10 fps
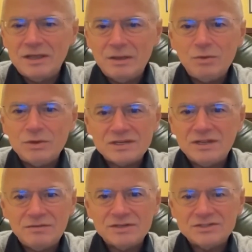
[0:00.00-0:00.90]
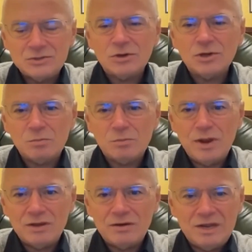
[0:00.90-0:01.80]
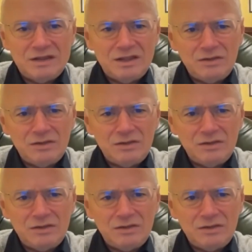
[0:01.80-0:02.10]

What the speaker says: It wasn't even a circuit breaker. And they